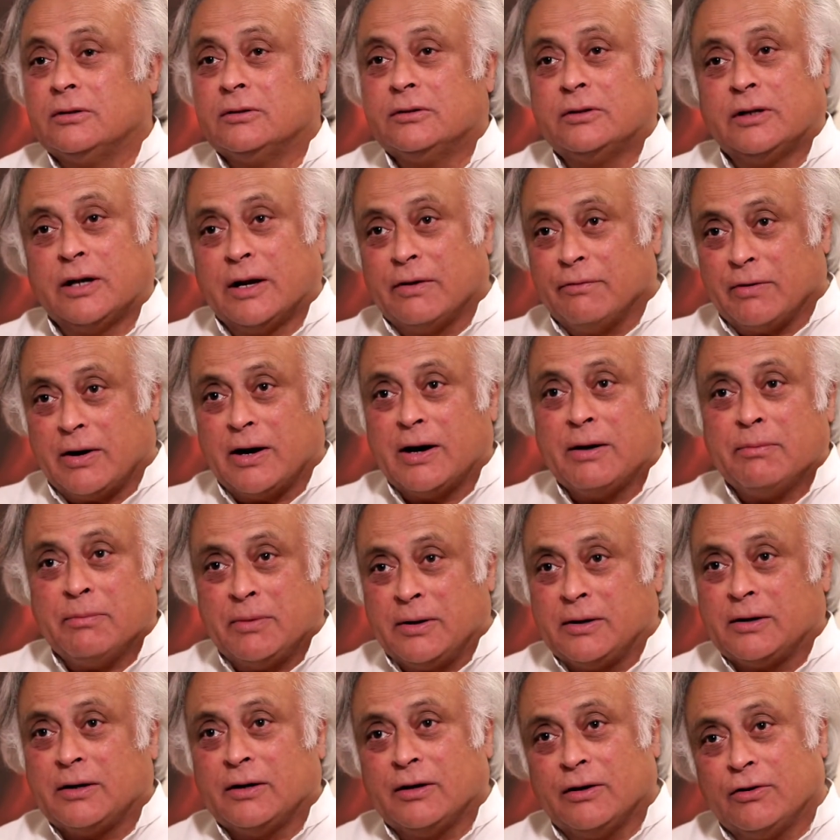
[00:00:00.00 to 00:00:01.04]
the
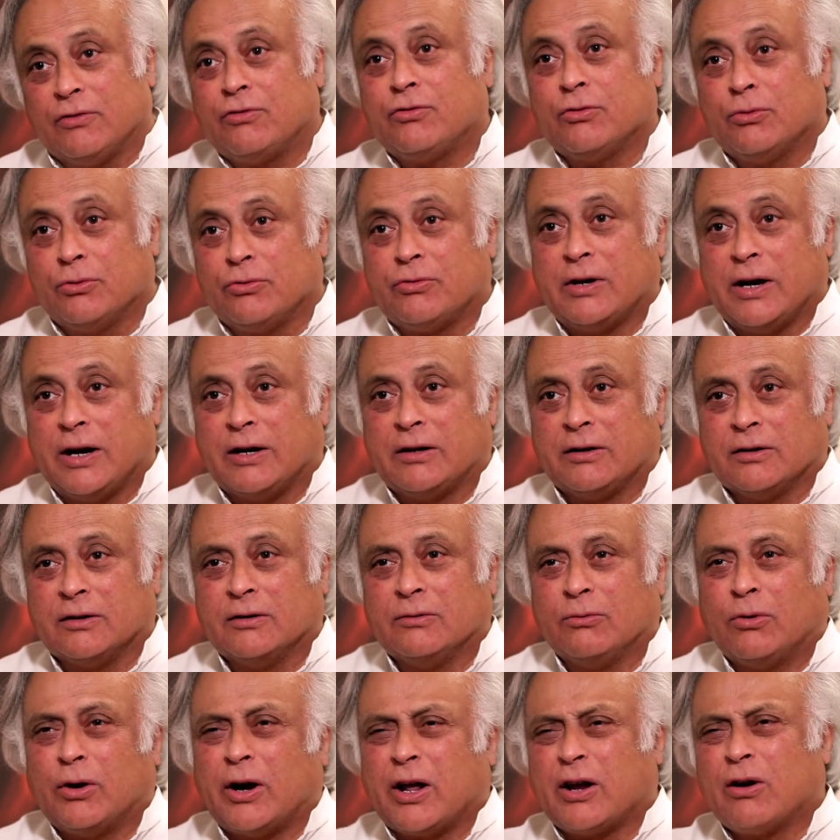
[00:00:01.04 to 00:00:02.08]
environmental issues later,
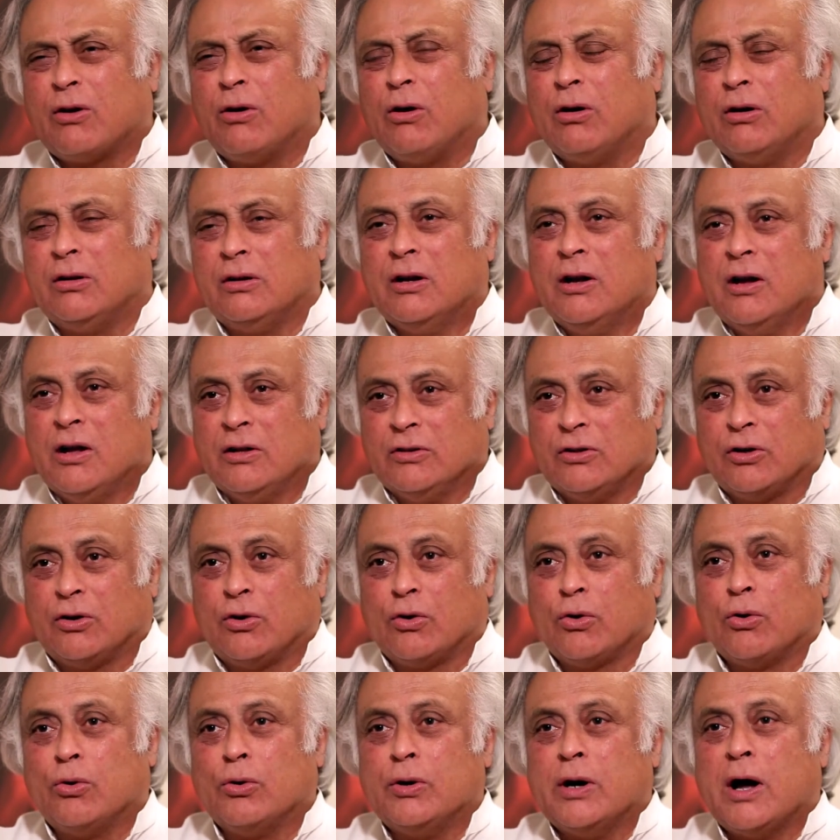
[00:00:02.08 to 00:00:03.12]
what I call the
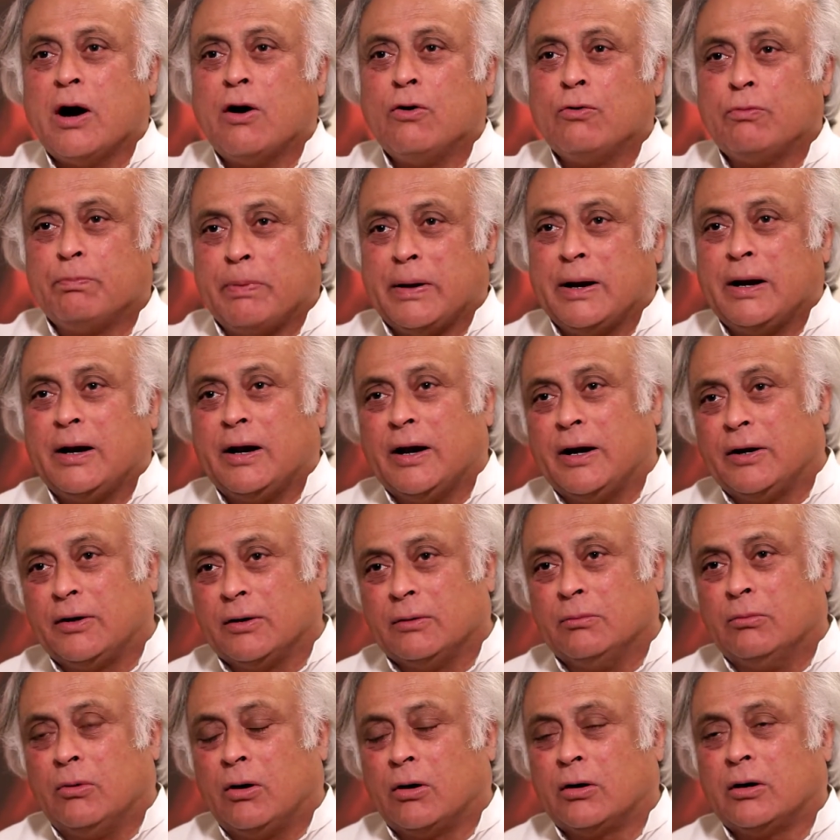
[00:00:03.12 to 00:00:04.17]
grow now, pay
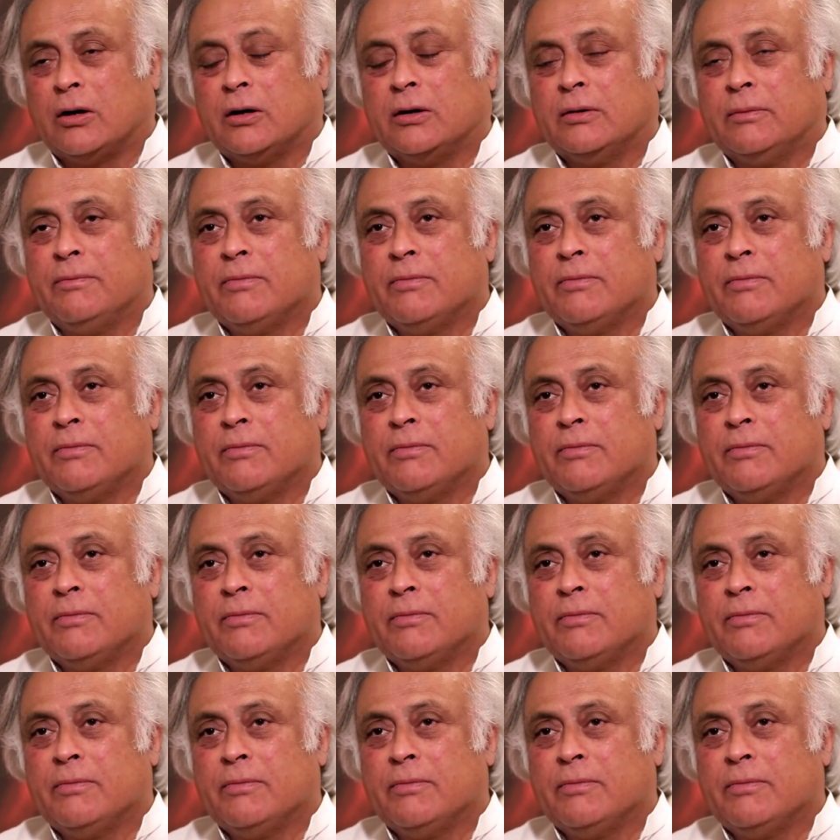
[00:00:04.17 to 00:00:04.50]
later model.